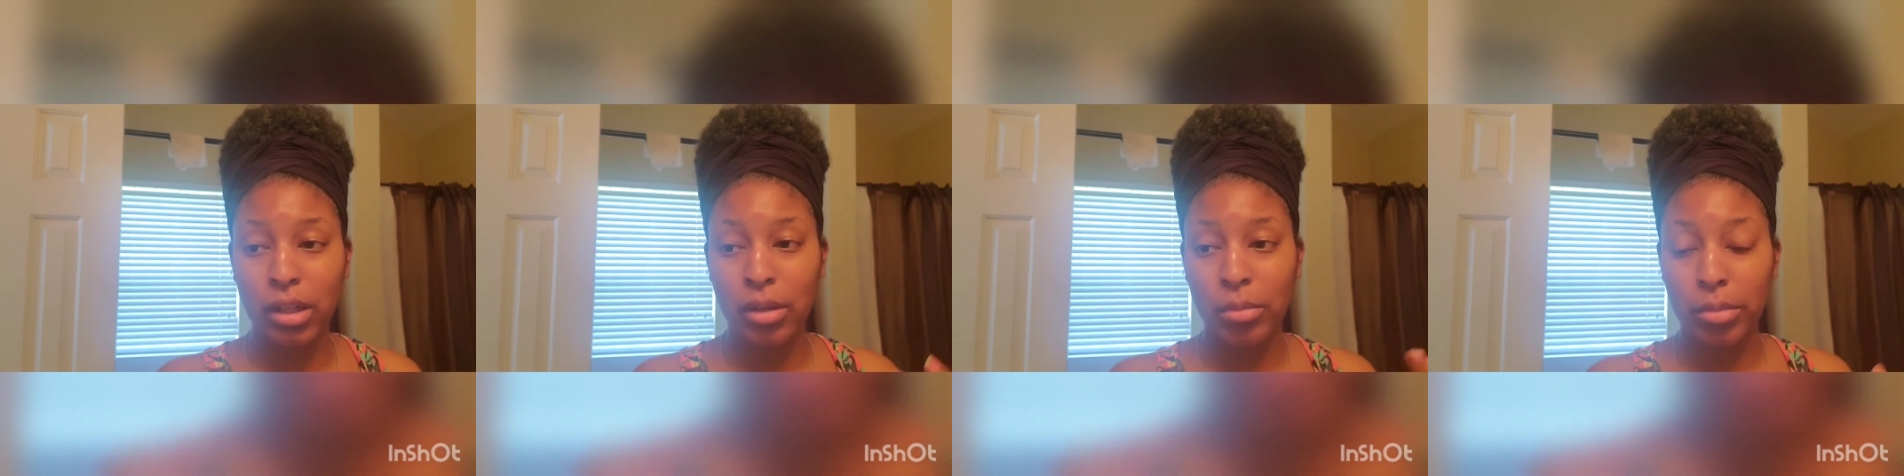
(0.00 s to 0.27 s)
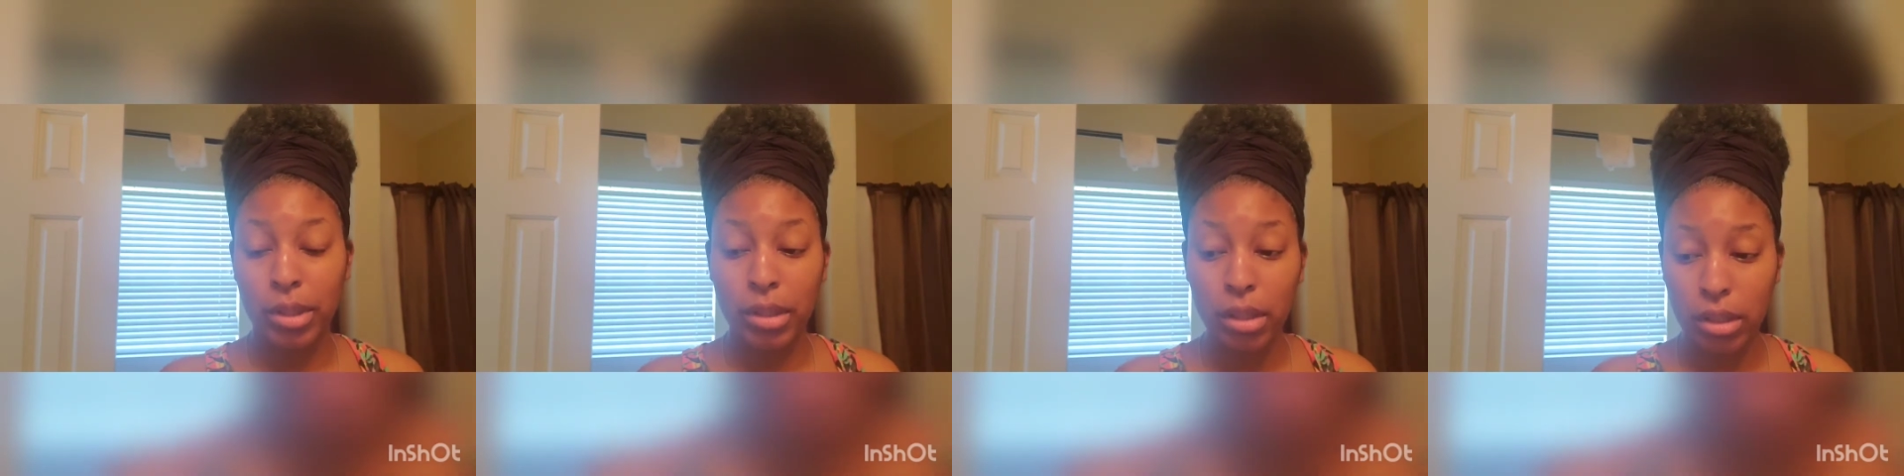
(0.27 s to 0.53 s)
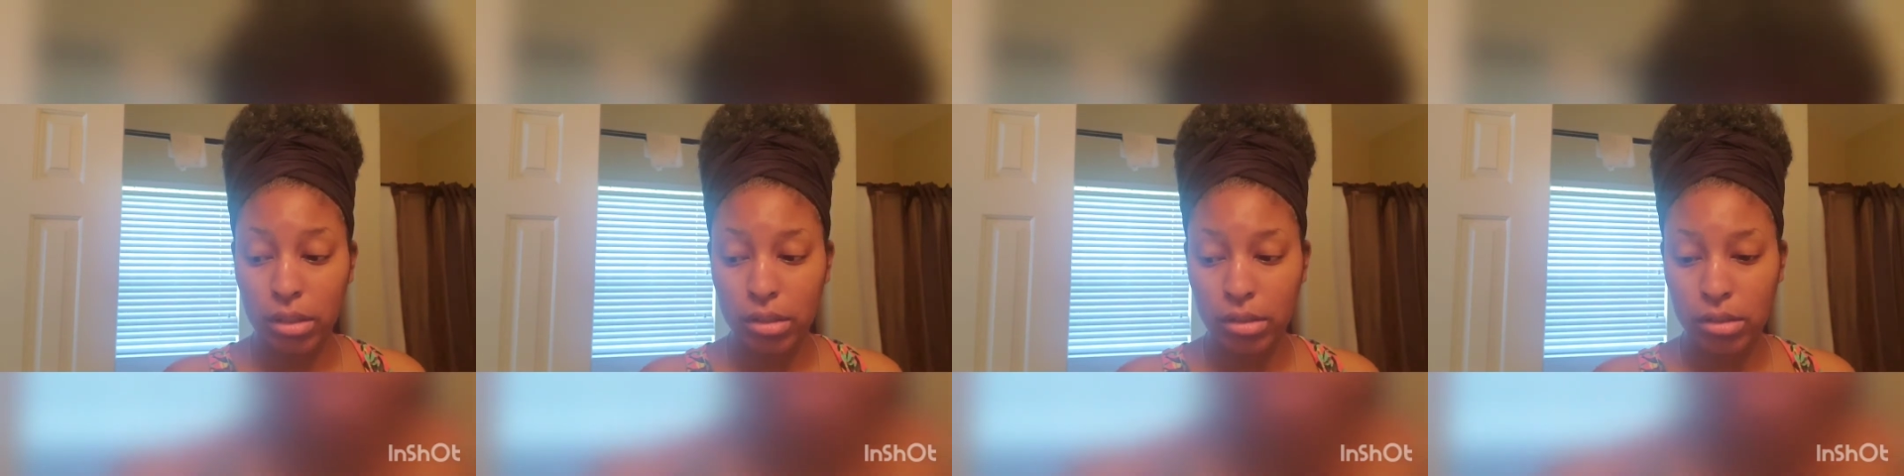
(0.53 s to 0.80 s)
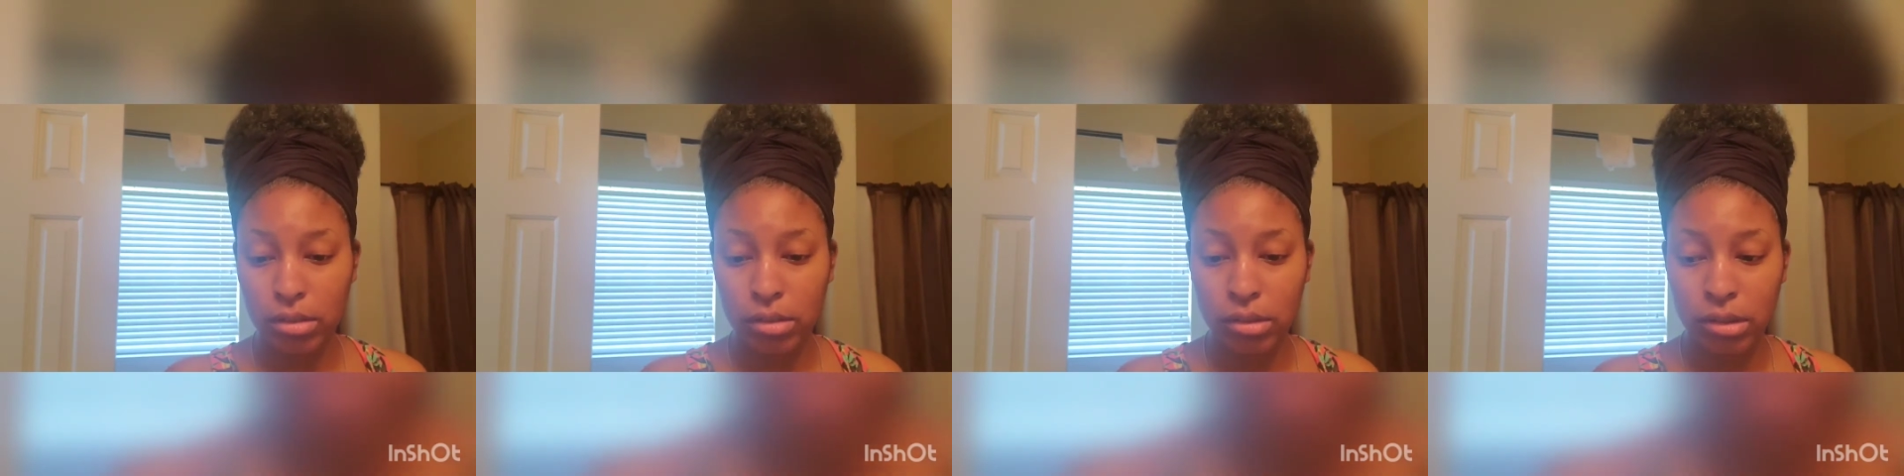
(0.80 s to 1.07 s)

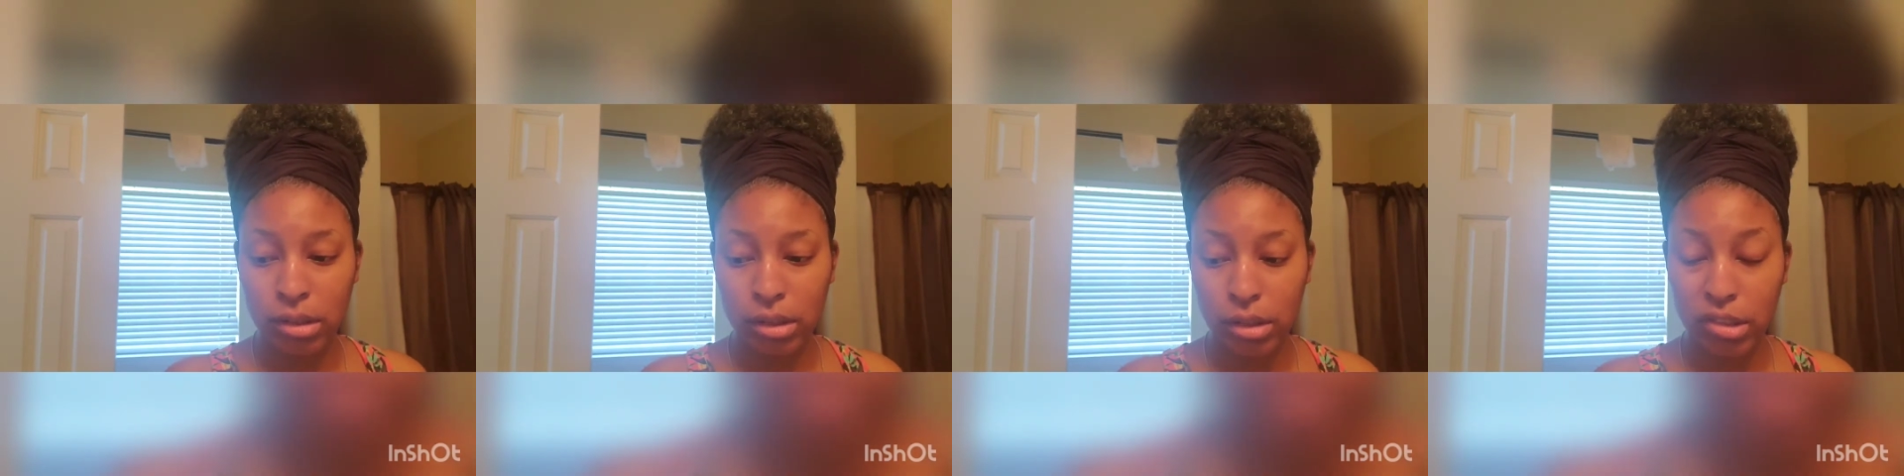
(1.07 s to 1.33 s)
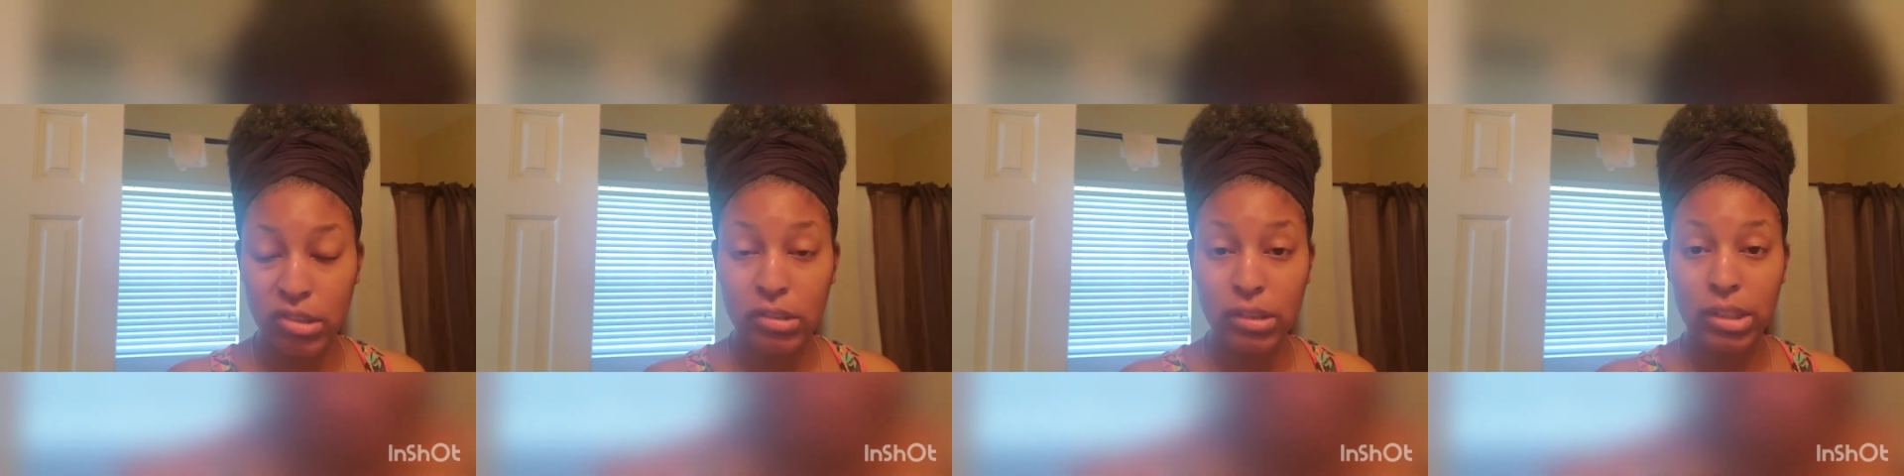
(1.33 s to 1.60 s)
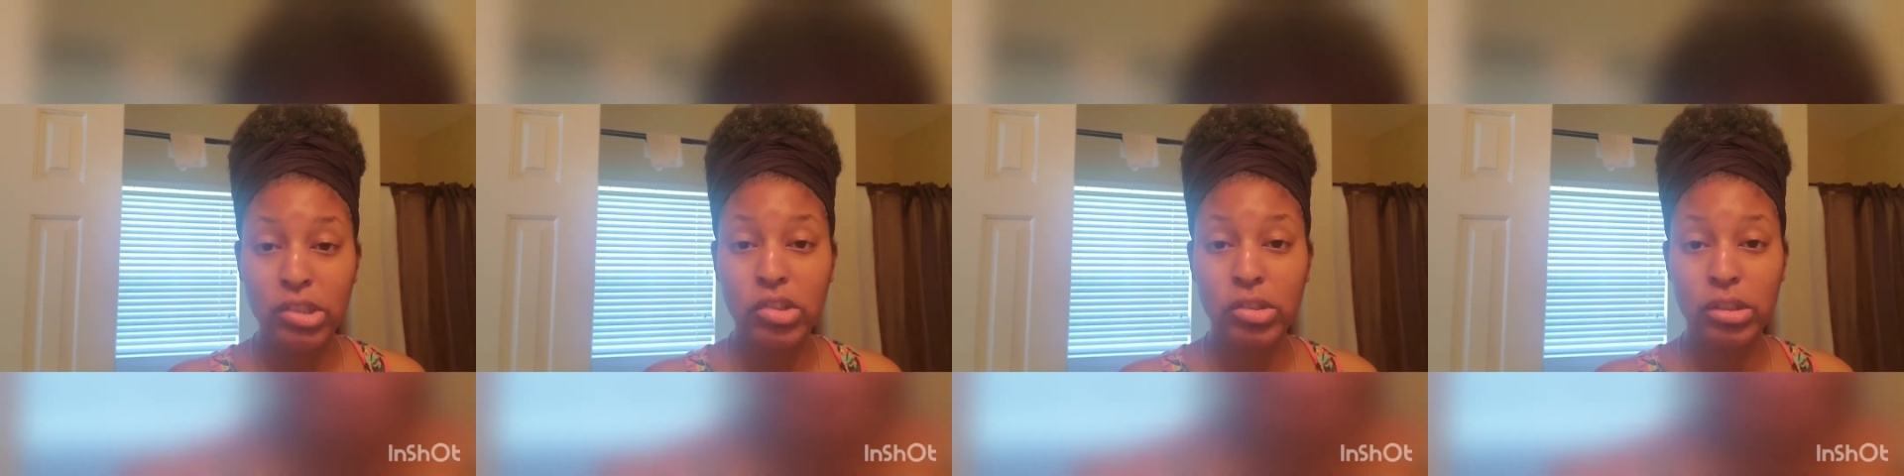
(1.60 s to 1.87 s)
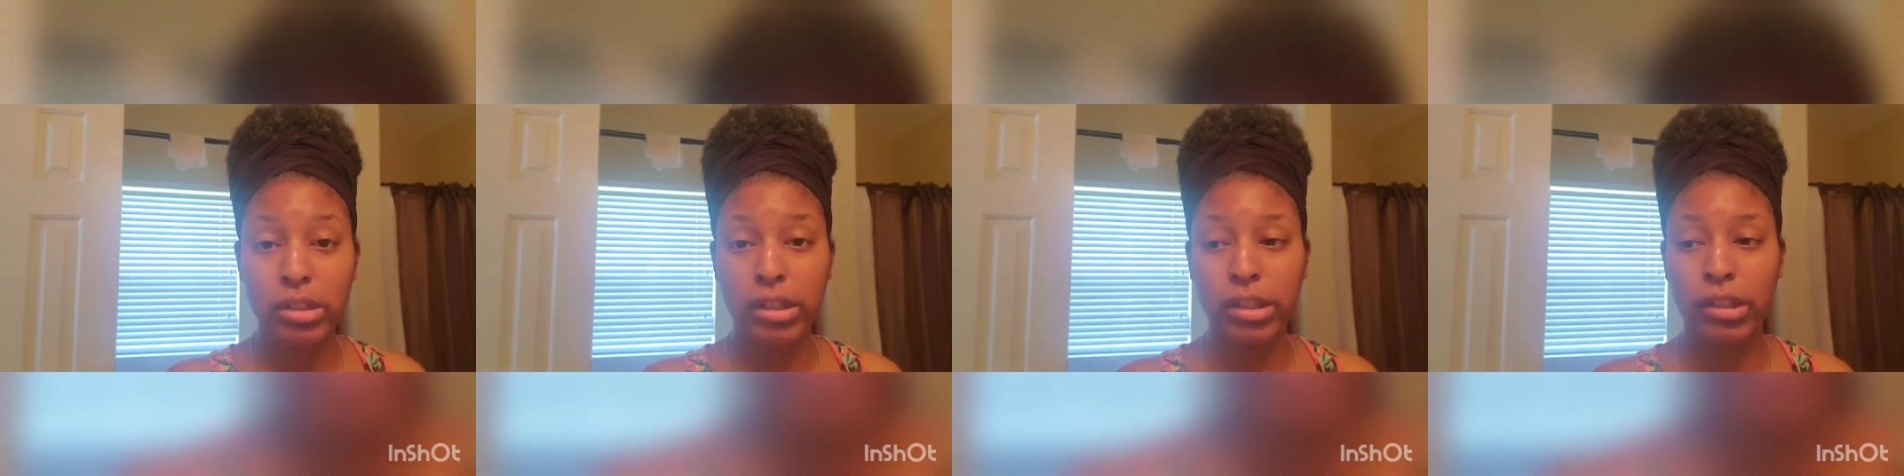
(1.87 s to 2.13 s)
because
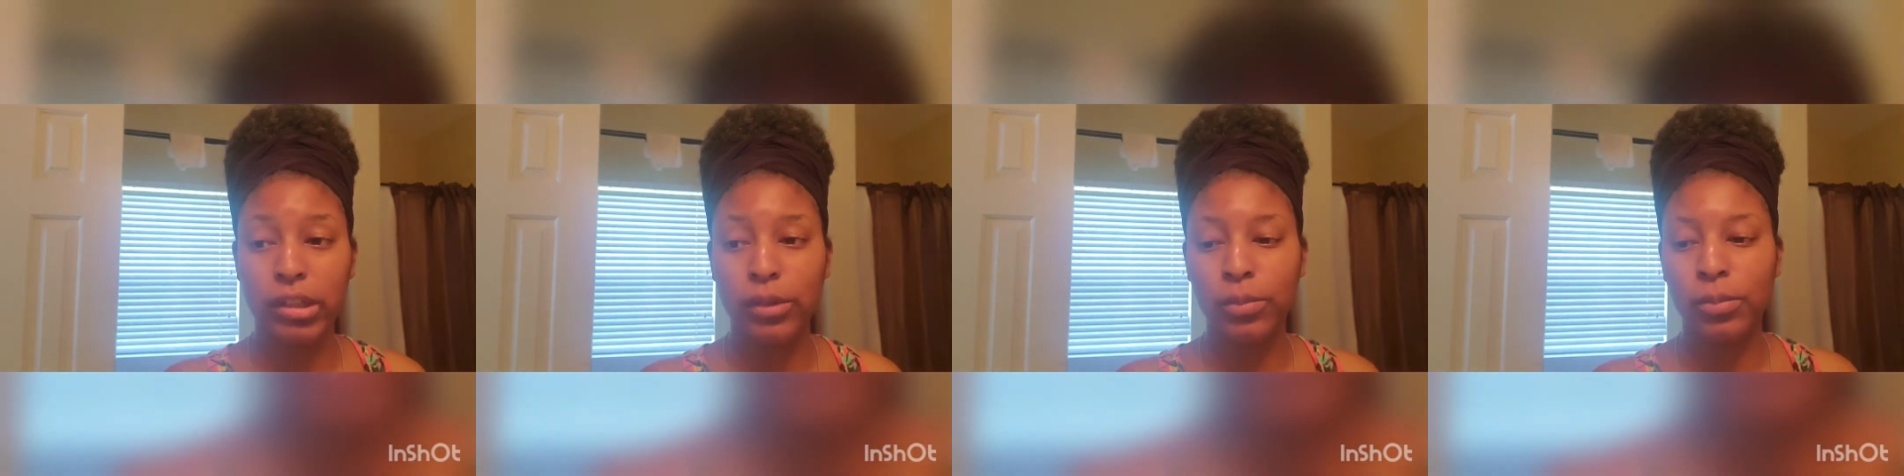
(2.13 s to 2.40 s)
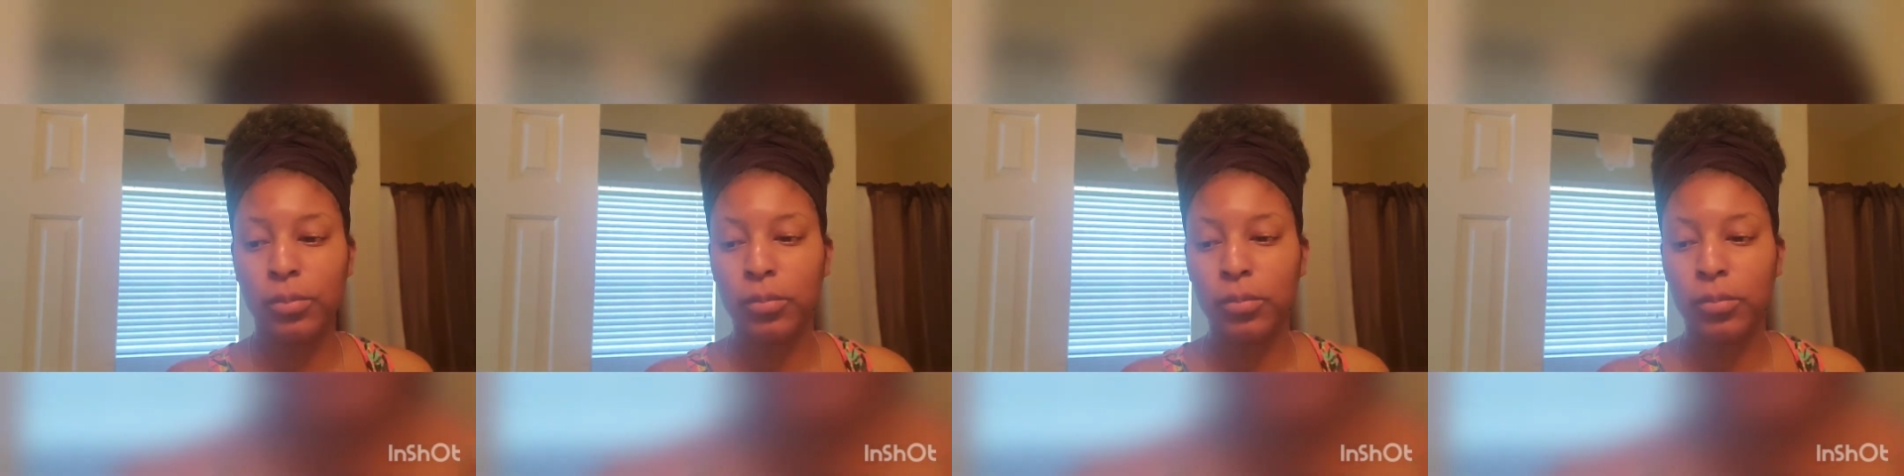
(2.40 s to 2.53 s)
essentially